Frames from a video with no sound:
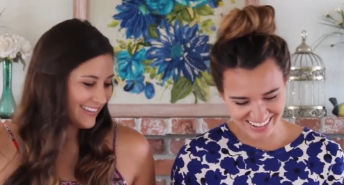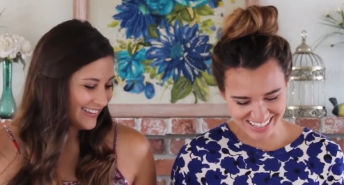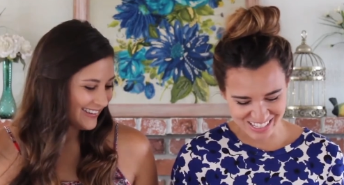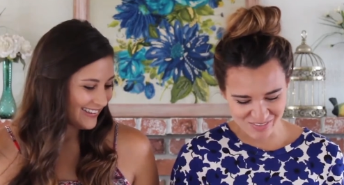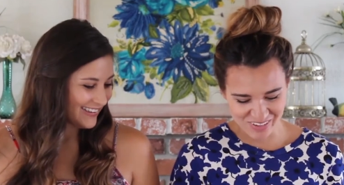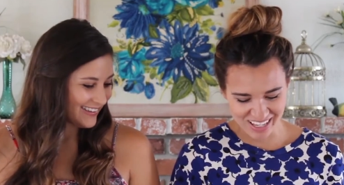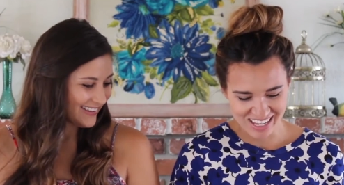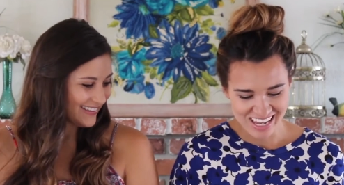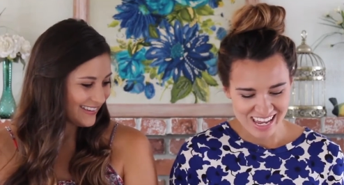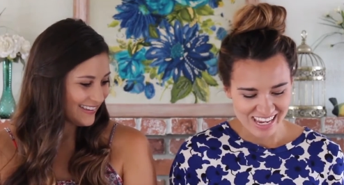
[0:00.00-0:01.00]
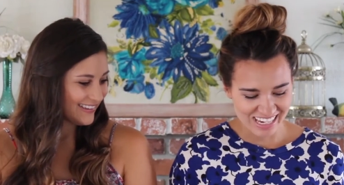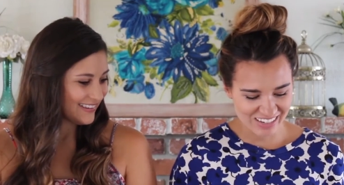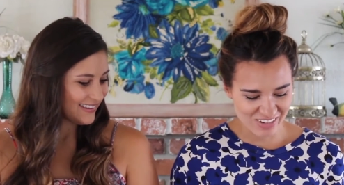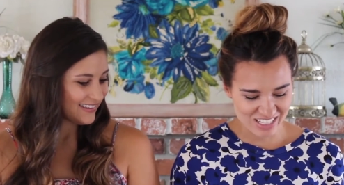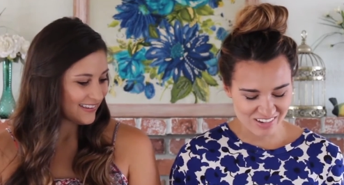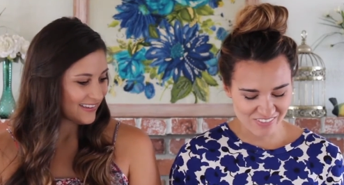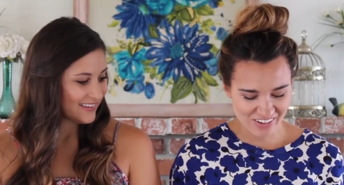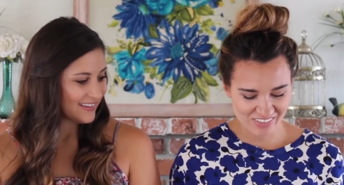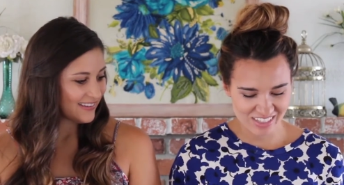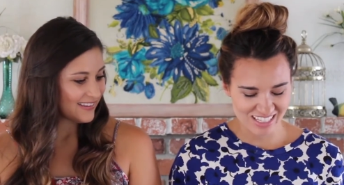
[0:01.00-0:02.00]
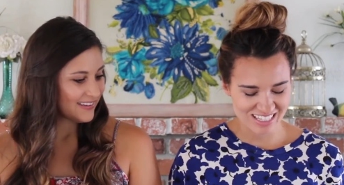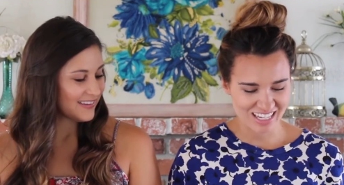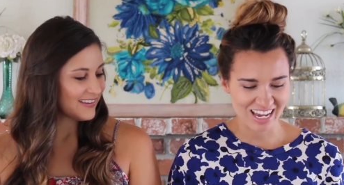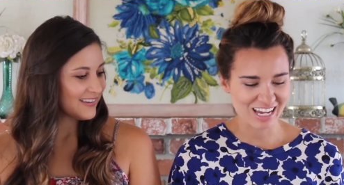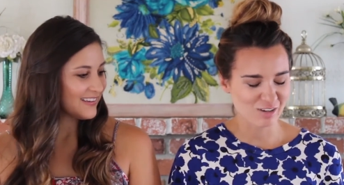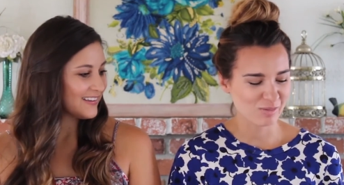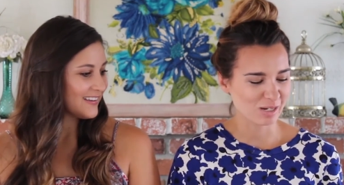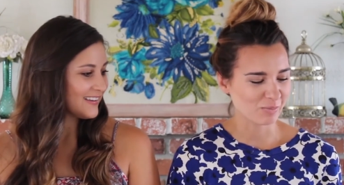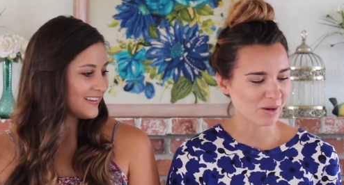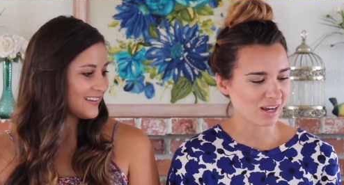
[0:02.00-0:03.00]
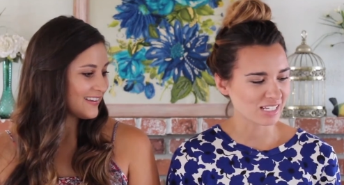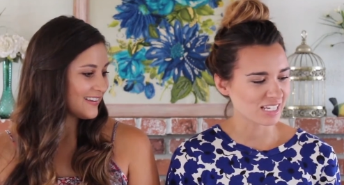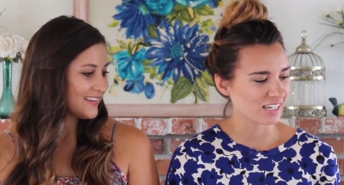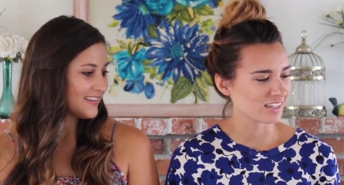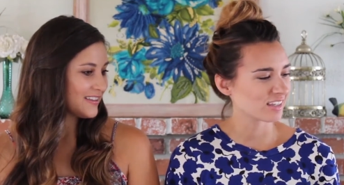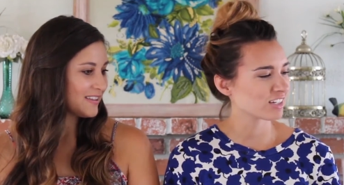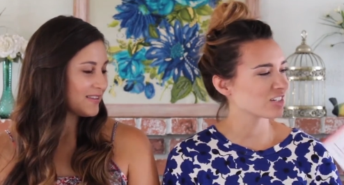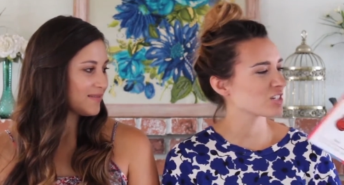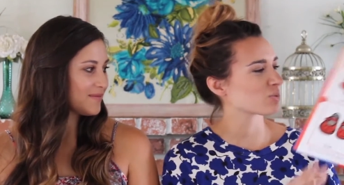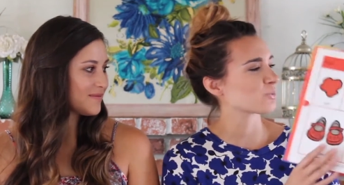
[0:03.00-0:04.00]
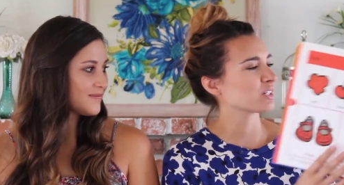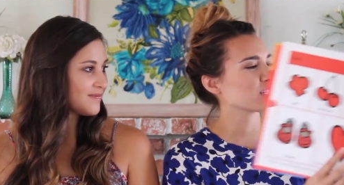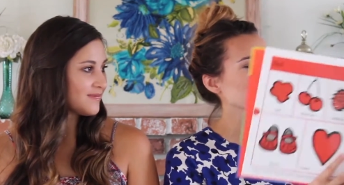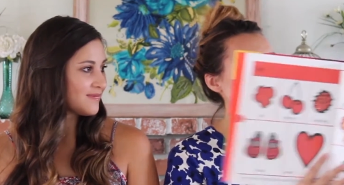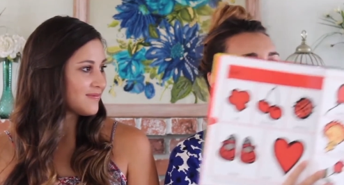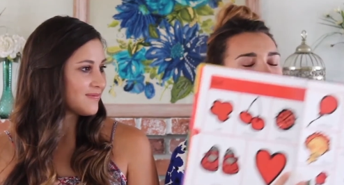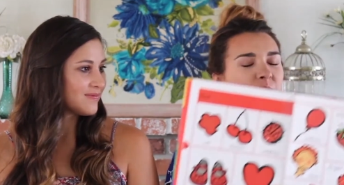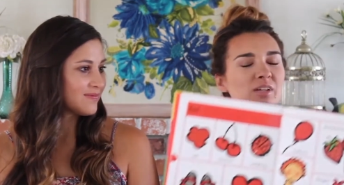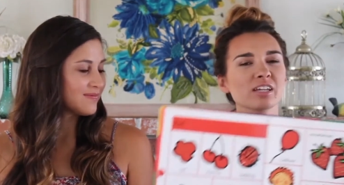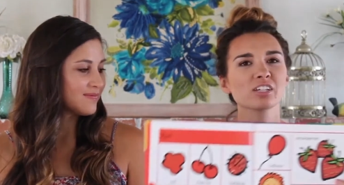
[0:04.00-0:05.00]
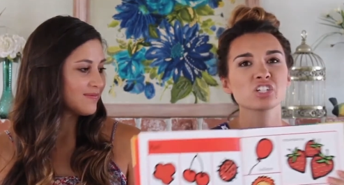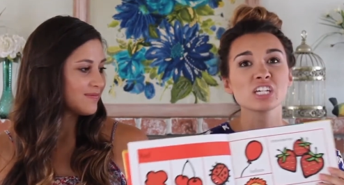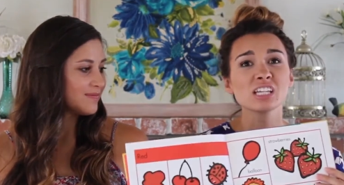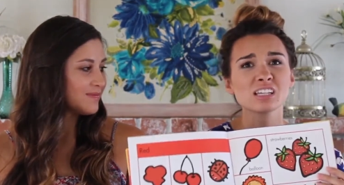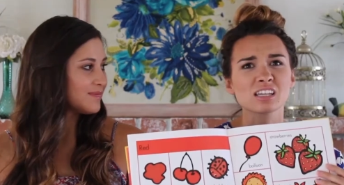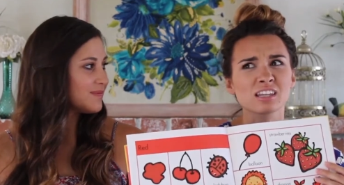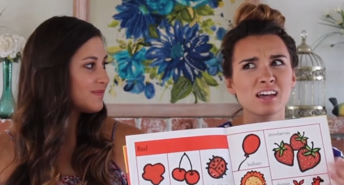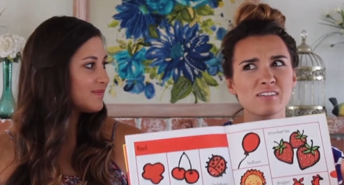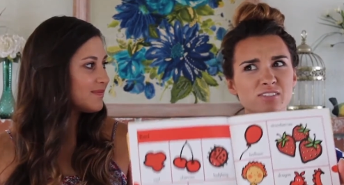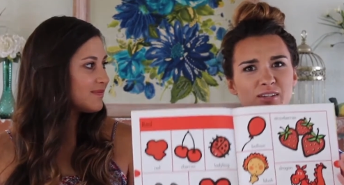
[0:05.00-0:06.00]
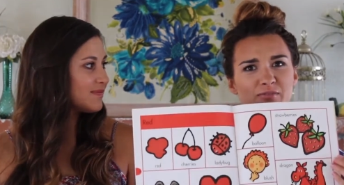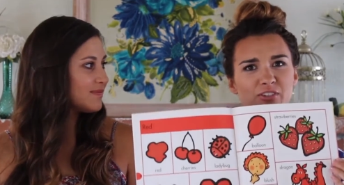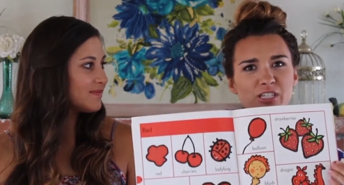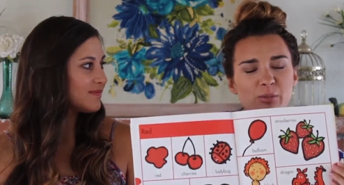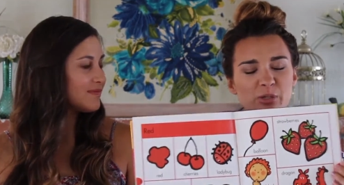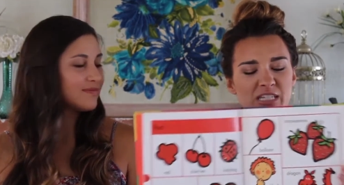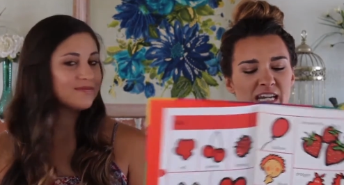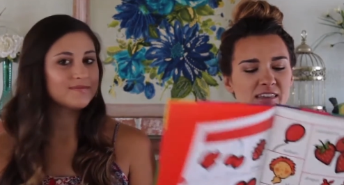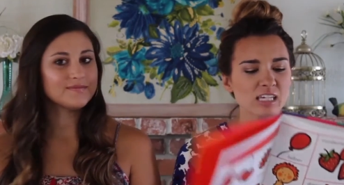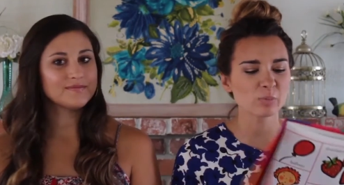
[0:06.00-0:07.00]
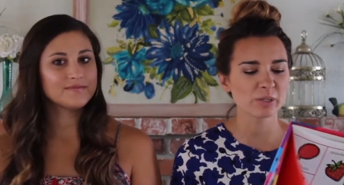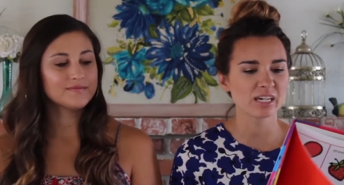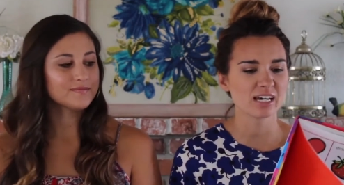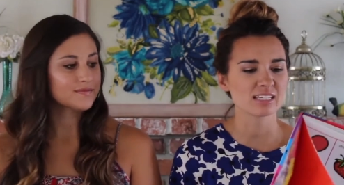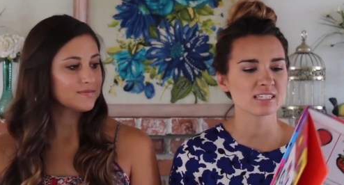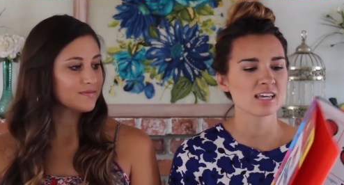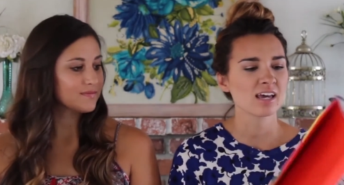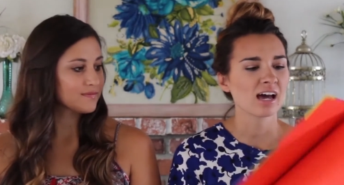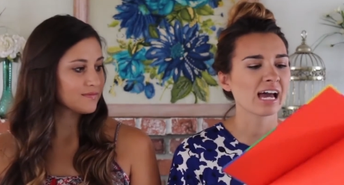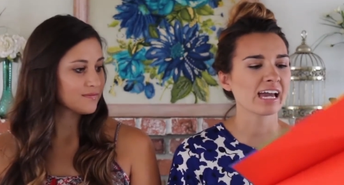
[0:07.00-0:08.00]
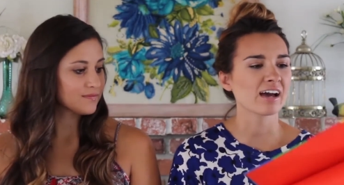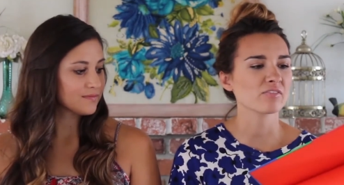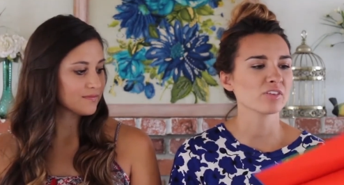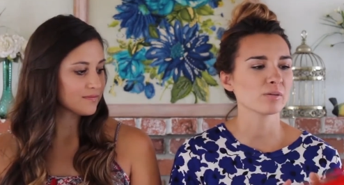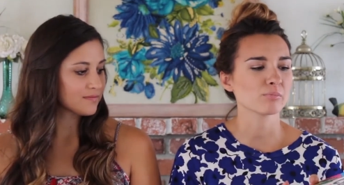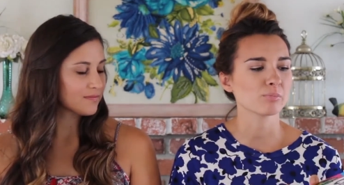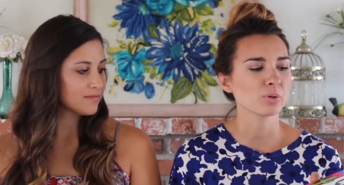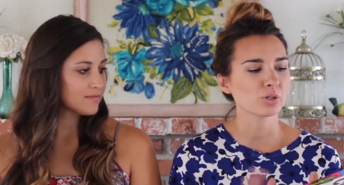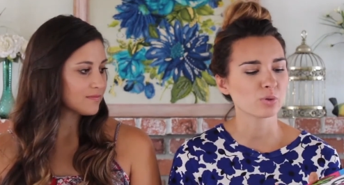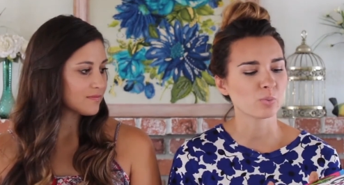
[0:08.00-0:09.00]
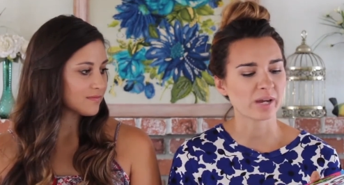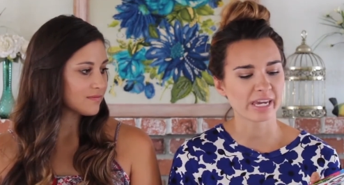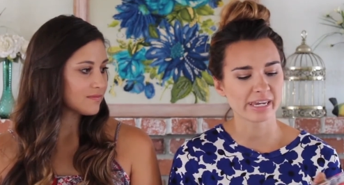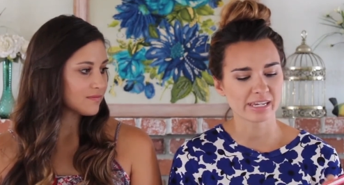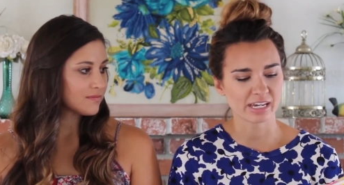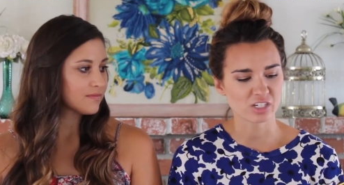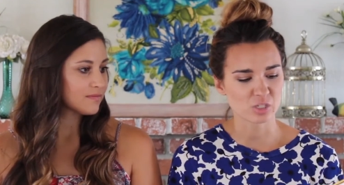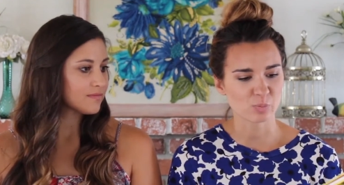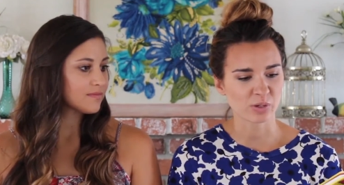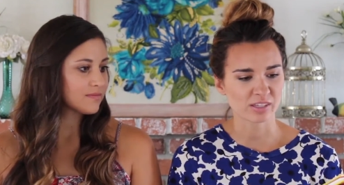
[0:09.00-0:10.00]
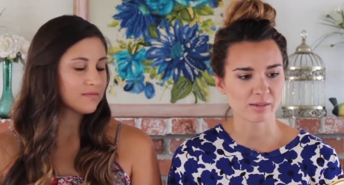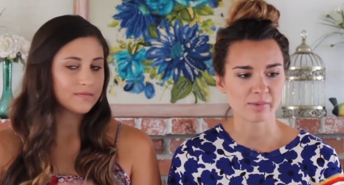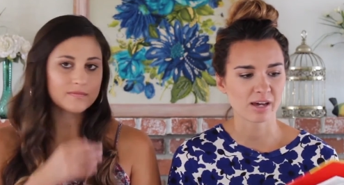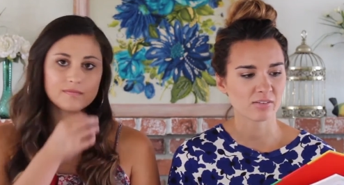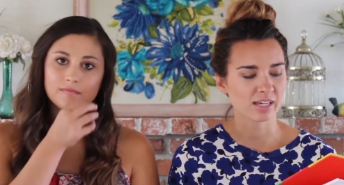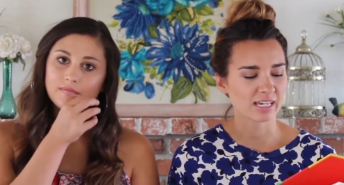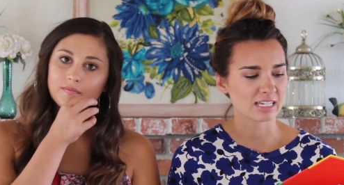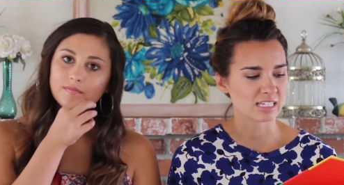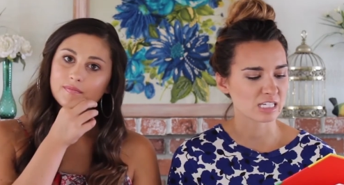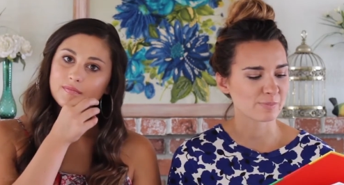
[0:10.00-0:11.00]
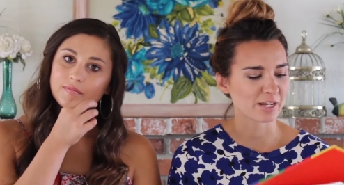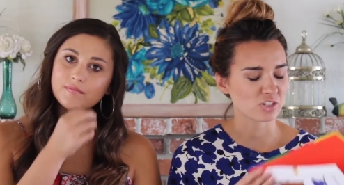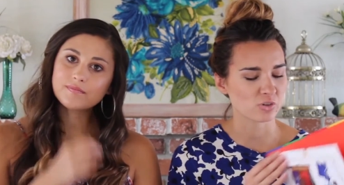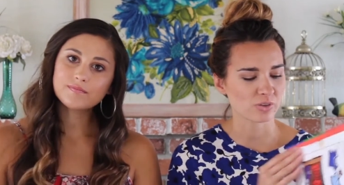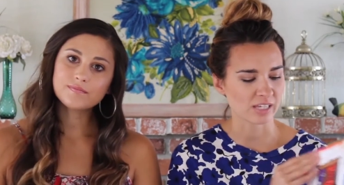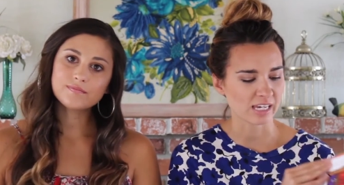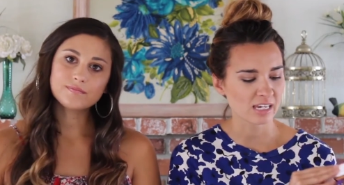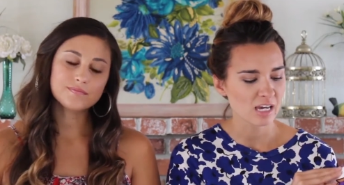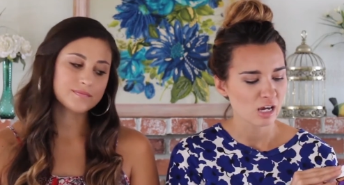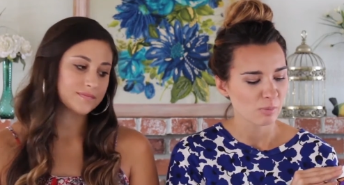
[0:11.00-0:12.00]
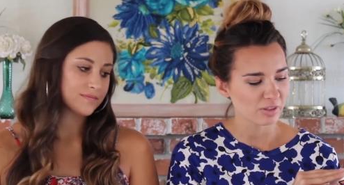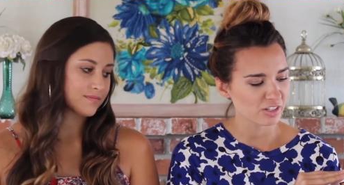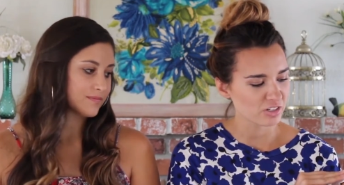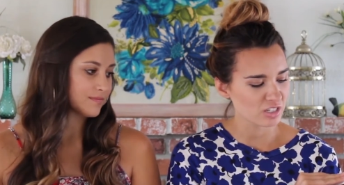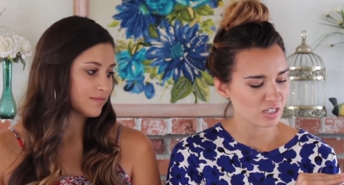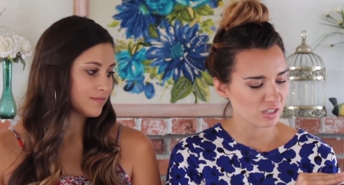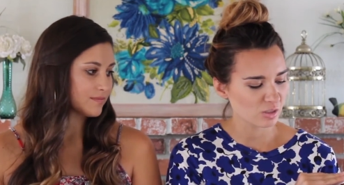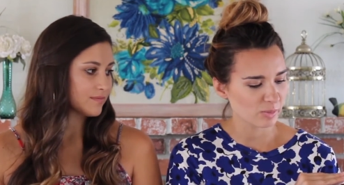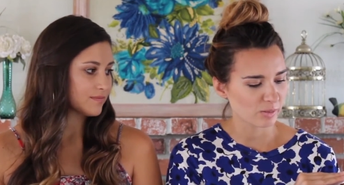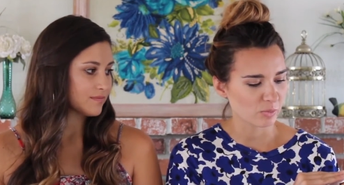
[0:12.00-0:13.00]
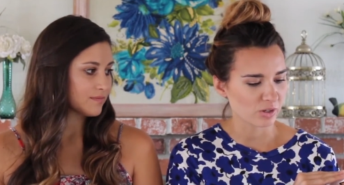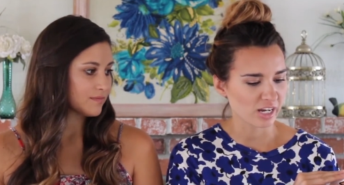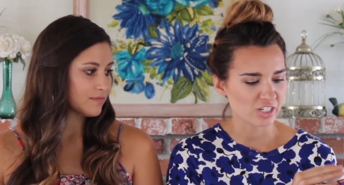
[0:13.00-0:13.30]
Speaker 1: Seriously, but Anyways, I found these. I had them in a box and they're just really cute. She loves them for some reason. I think because I have them put away and I just bring them out like as a special thing. But they're just a little bit more